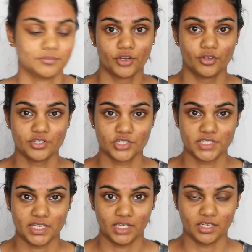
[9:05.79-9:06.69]
So
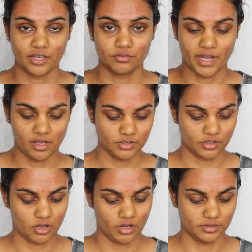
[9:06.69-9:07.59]
just taking a round
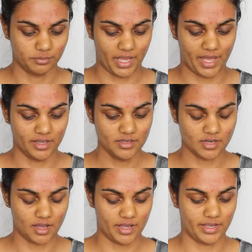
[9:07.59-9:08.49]
cotton
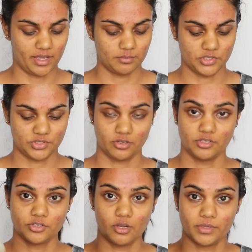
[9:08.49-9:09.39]
pad, I am just
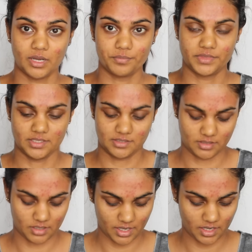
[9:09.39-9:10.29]
going to open up
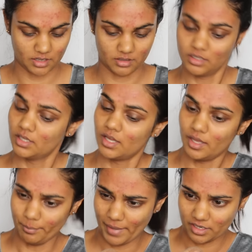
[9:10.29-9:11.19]
this
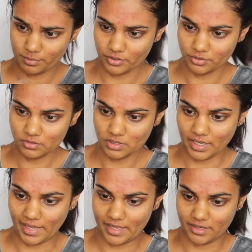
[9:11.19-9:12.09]
MAC
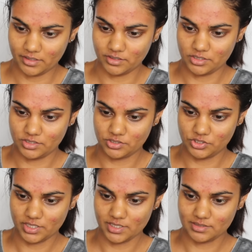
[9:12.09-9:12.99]
bottle and
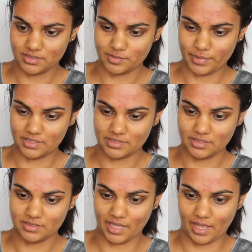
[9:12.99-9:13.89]
just dispense
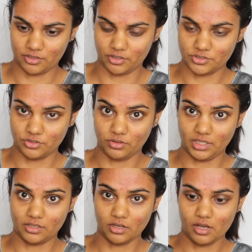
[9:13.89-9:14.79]
this out onto
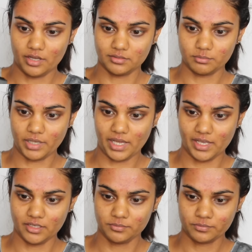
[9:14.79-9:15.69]
the cotton
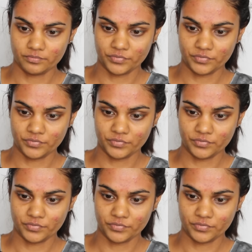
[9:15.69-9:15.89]
pad.